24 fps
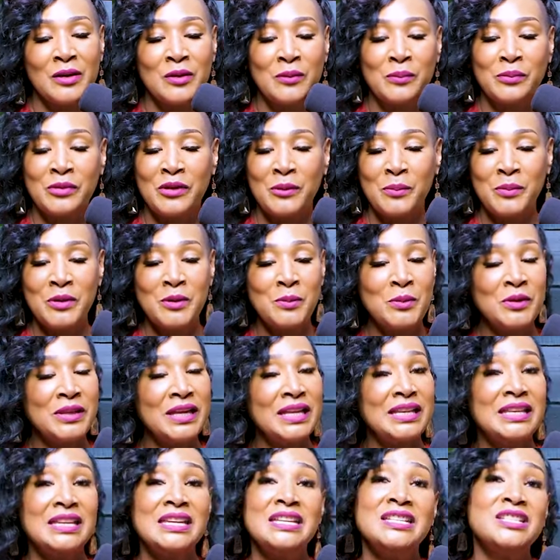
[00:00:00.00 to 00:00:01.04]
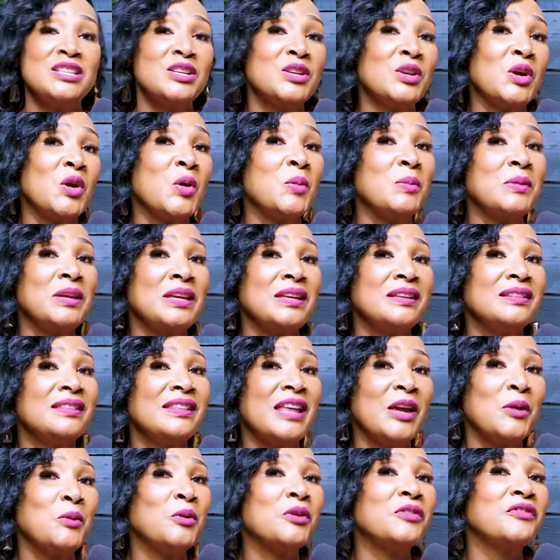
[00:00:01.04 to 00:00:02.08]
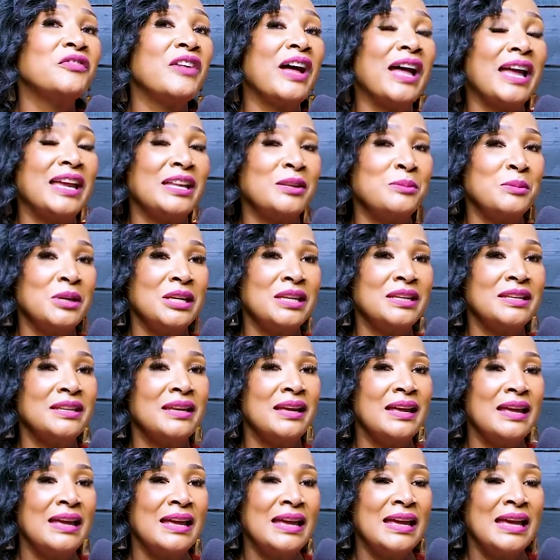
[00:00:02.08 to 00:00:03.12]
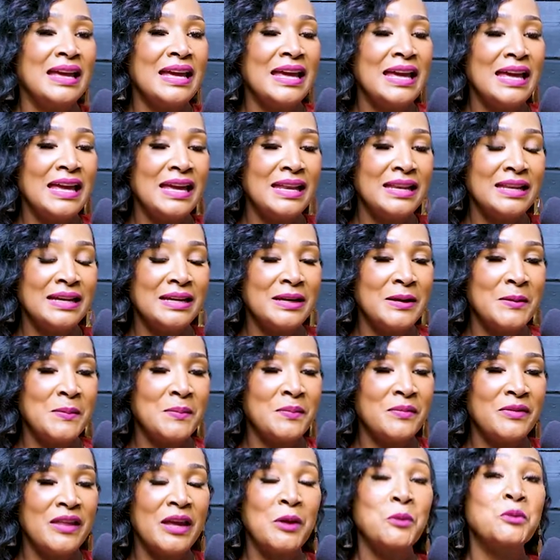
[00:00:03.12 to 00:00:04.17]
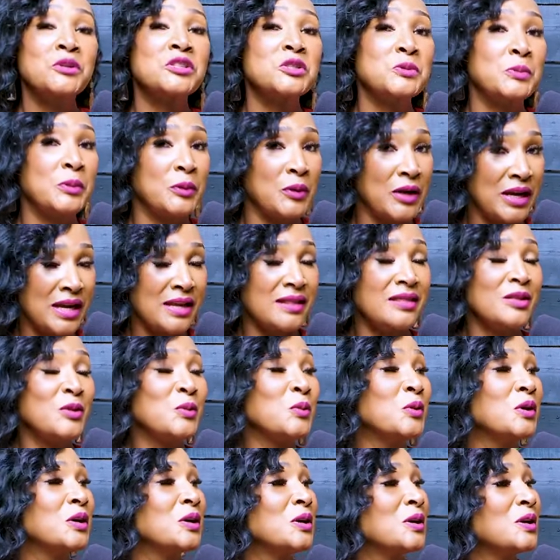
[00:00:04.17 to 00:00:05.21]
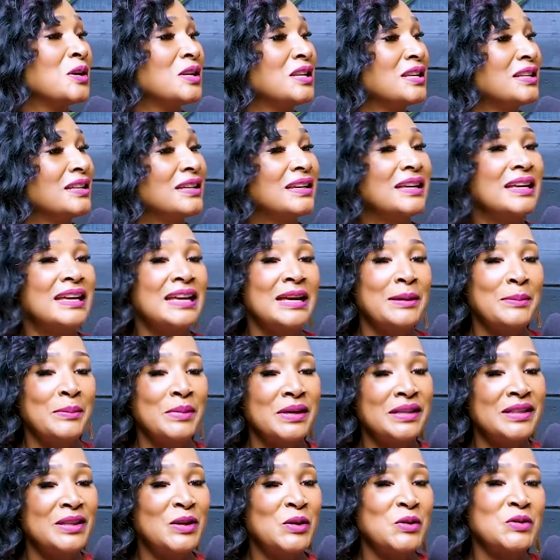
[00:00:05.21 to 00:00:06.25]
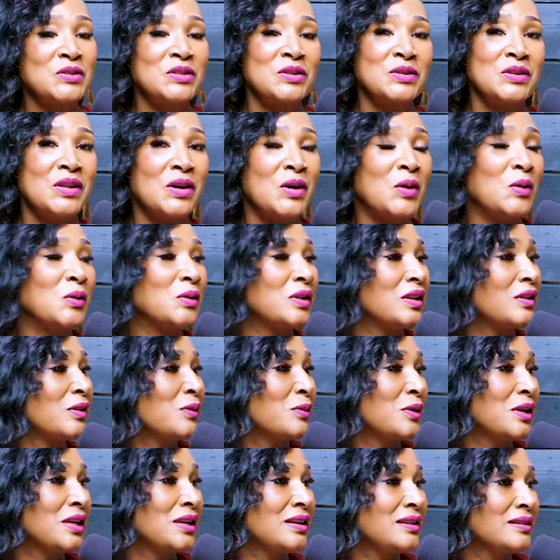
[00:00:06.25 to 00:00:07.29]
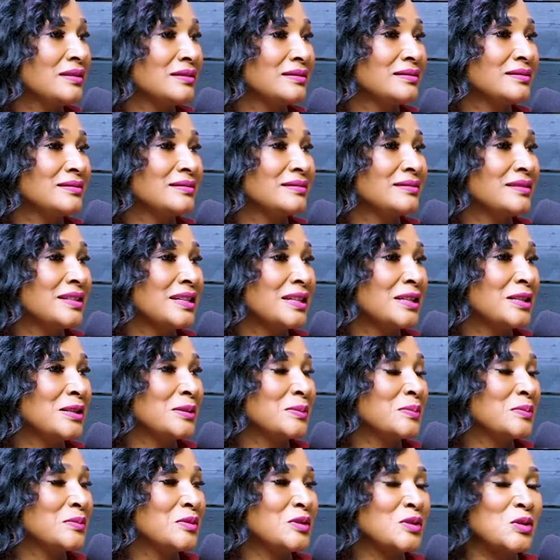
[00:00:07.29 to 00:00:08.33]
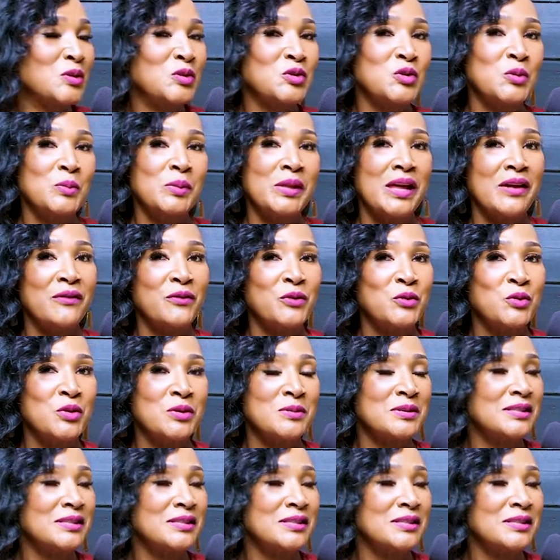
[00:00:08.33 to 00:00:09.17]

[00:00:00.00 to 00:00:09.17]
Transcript: the people that need to know me, they will find me, and um, they will spread the word. But those are the only three um, social platforms